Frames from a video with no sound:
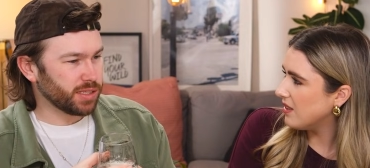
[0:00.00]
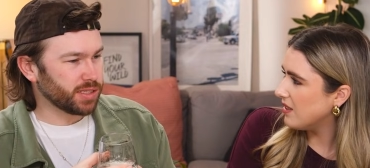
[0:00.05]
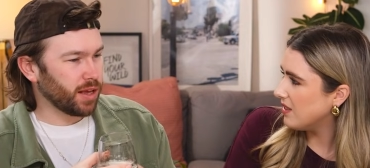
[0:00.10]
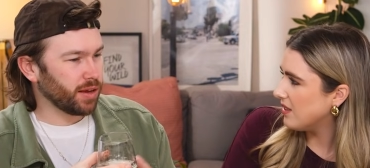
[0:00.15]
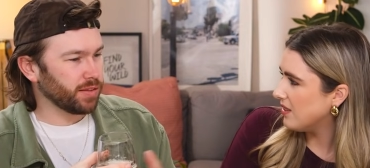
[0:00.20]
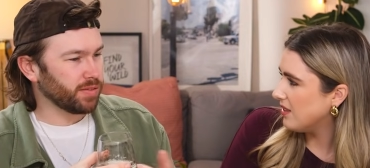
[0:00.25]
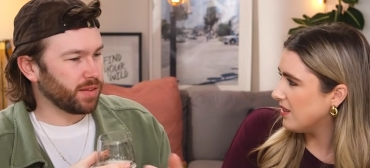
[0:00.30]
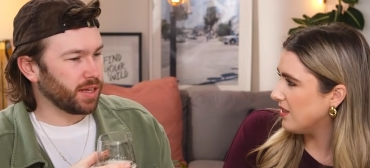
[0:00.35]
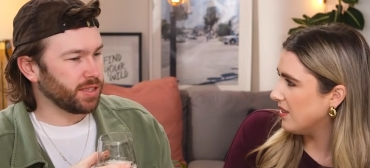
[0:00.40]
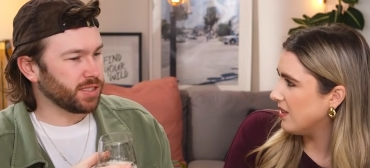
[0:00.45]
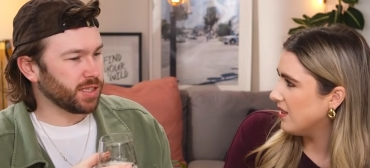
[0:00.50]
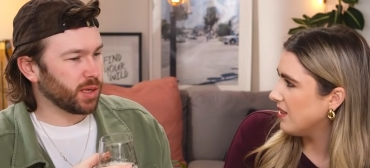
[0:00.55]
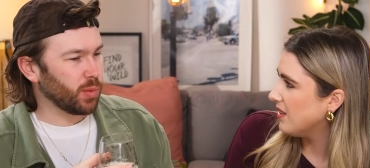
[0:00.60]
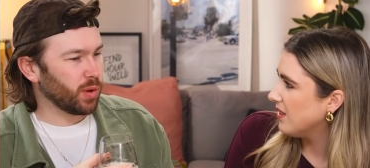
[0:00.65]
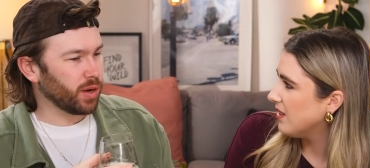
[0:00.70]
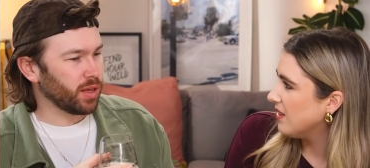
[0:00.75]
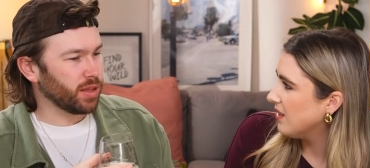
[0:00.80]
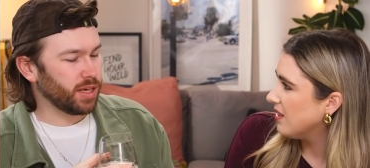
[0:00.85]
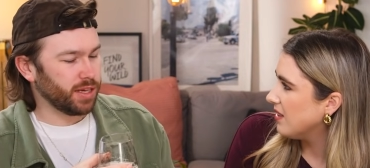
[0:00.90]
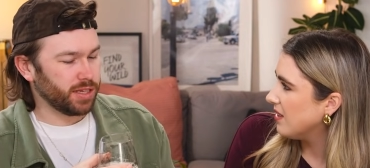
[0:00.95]
Speaker 1: it's like tasting
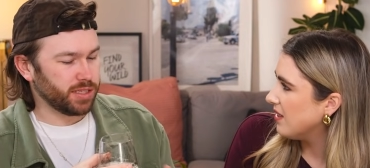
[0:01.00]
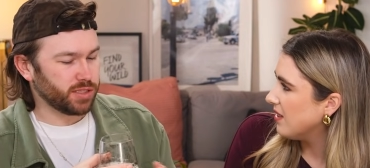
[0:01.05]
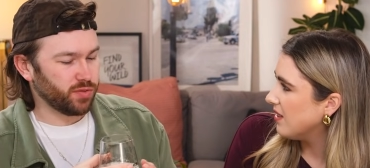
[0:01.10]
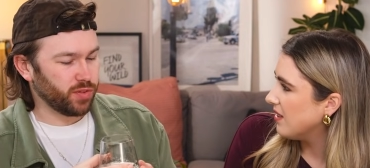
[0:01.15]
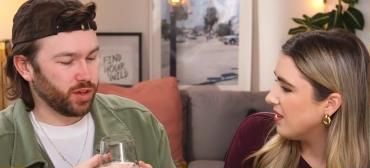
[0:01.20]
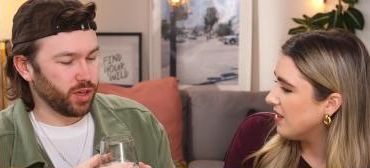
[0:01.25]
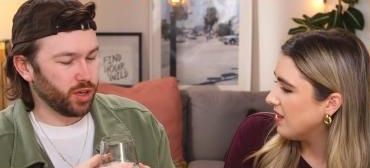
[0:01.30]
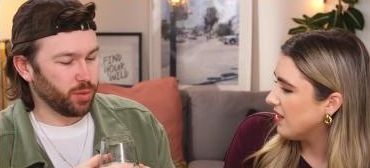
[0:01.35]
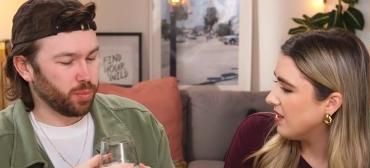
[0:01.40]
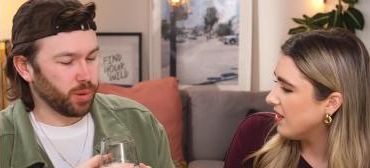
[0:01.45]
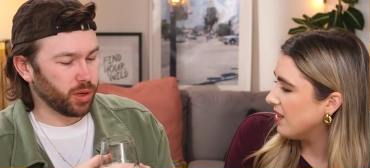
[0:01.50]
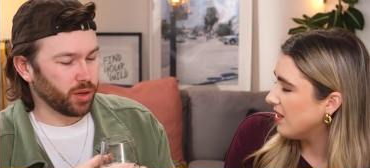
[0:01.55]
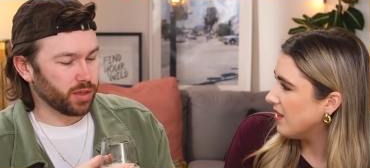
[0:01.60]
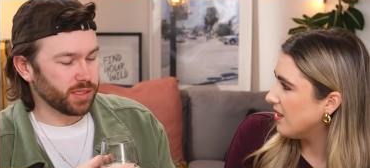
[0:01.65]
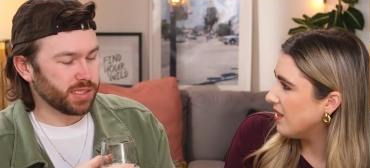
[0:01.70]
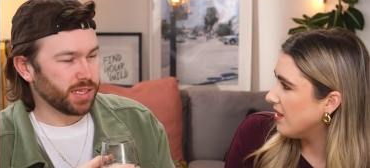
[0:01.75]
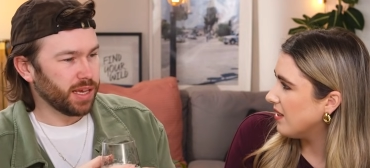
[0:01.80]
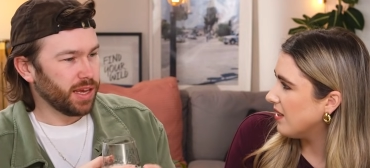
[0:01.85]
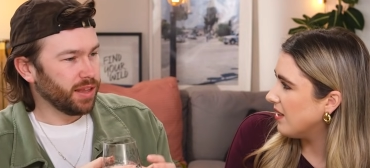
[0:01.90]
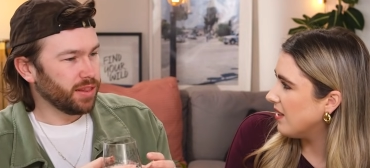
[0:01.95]
one of these for you
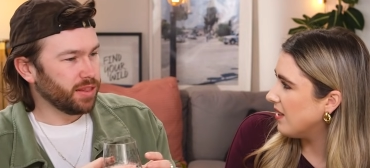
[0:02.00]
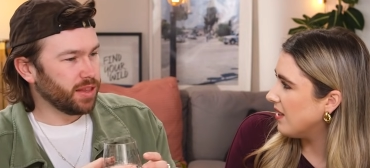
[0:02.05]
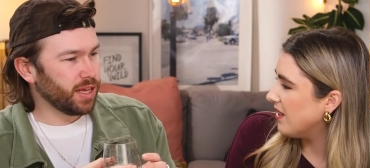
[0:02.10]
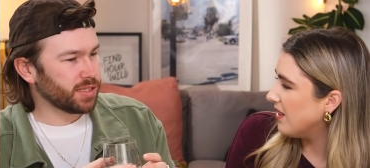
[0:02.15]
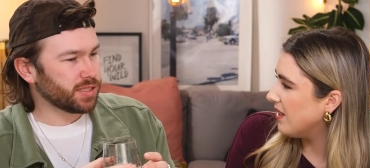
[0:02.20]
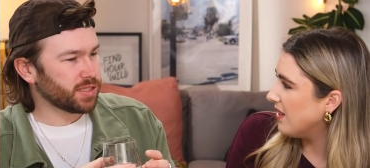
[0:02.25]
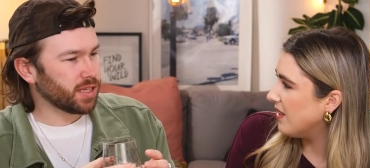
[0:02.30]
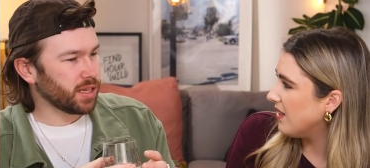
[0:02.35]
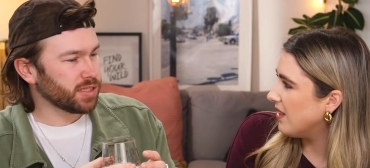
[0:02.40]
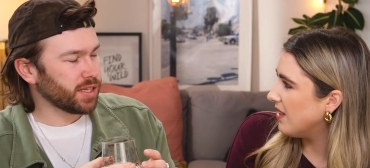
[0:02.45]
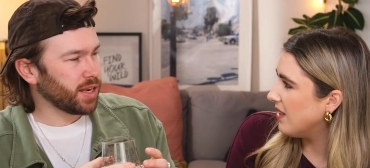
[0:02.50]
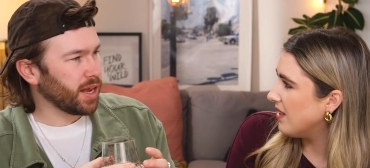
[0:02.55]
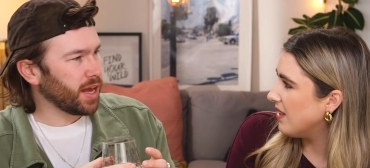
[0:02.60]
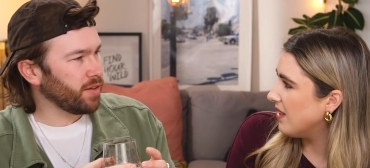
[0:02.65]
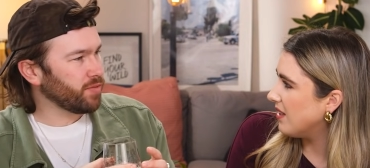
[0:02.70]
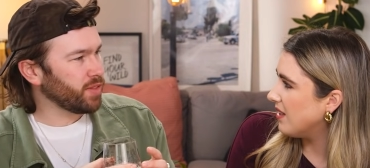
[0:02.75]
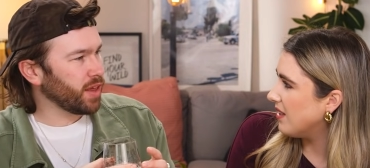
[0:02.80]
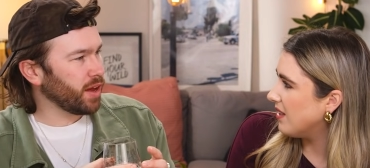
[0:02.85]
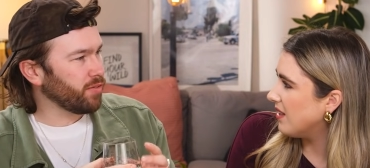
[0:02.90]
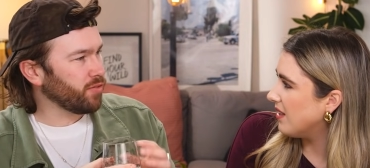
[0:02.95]
because this doesn't
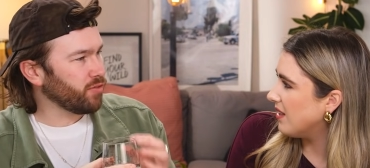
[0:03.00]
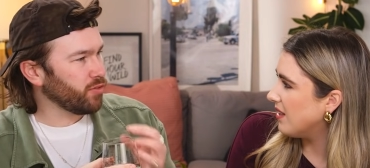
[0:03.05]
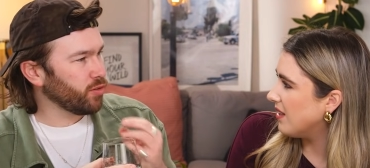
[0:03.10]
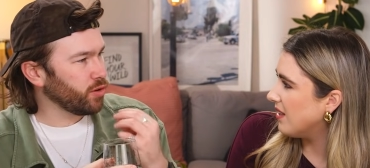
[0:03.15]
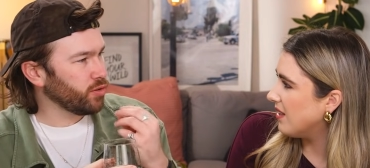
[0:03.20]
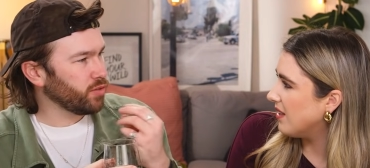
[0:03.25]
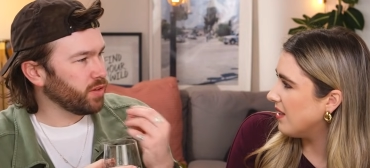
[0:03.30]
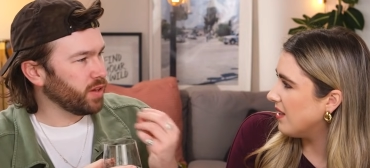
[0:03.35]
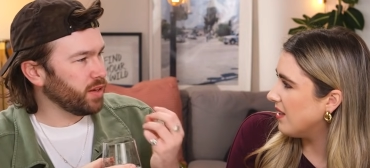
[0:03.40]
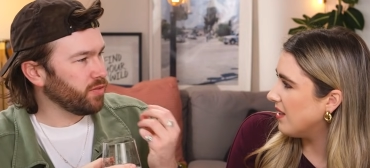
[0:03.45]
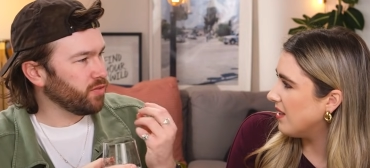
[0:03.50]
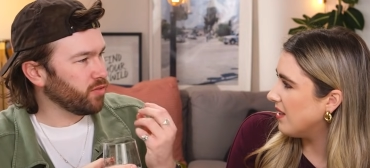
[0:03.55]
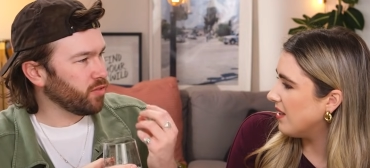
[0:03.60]
have that fruity